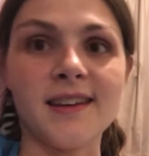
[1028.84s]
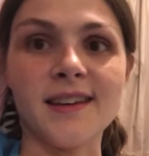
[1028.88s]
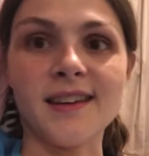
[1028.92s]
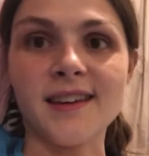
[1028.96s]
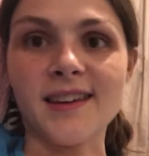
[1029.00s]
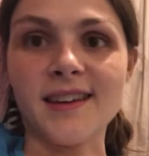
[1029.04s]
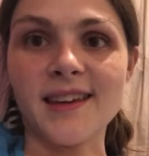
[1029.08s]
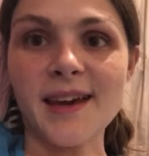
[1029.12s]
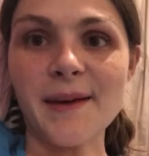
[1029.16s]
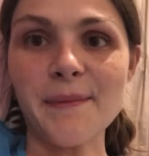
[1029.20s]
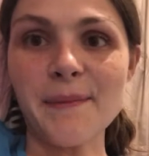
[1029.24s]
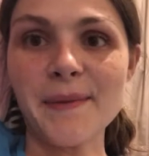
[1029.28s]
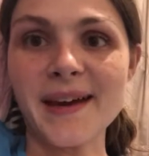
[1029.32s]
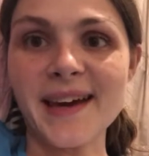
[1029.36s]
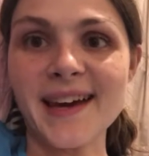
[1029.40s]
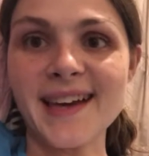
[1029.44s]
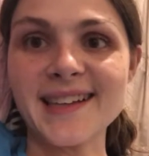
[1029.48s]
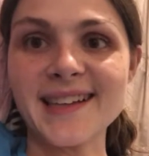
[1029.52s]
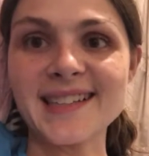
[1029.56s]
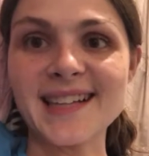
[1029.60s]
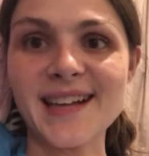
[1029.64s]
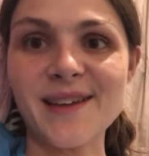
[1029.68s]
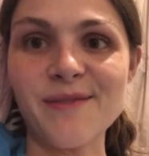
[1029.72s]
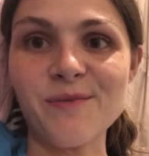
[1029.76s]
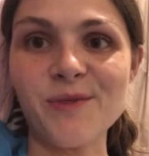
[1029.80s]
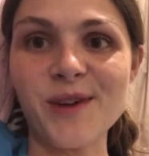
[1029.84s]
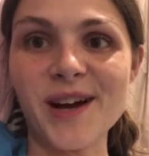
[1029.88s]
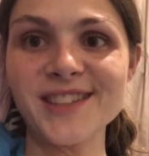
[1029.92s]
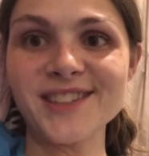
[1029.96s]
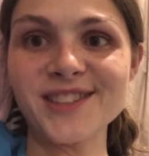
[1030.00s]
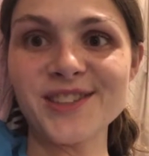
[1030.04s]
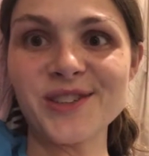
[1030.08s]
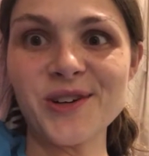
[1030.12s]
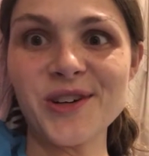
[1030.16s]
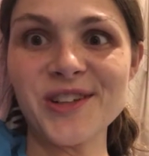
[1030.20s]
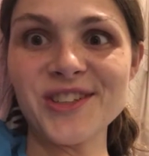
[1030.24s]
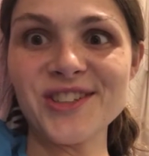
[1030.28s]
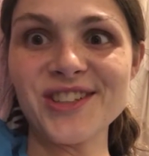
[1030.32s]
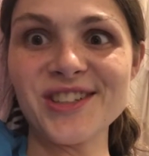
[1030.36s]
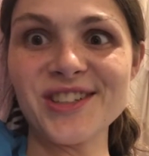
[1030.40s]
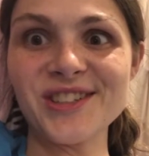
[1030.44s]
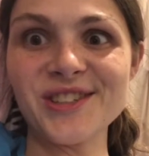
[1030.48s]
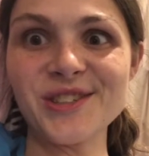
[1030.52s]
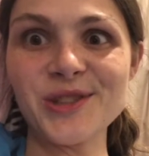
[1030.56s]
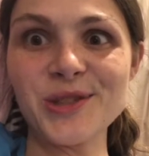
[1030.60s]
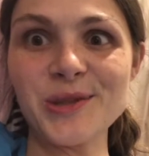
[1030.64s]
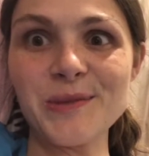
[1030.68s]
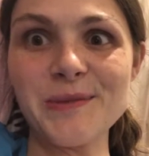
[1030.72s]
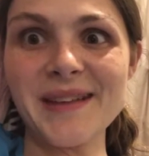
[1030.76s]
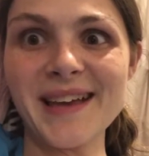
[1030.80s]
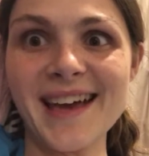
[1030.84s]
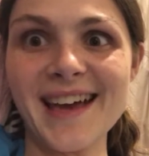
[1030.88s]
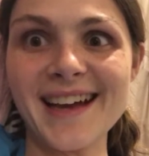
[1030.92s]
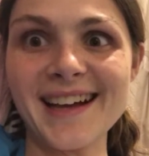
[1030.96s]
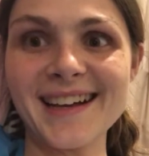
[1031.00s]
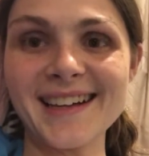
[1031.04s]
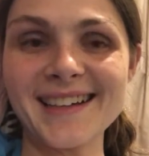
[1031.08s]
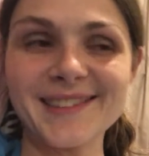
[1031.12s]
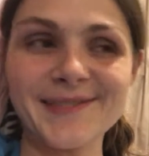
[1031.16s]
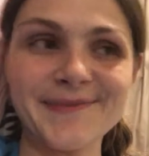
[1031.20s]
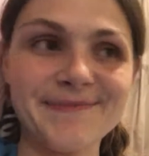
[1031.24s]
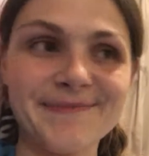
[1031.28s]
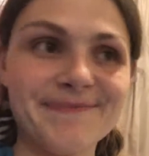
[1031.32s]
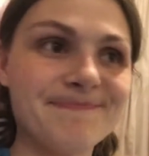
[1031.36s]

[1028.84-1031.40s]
Yep, guys, I'm watching Orange is the New Black.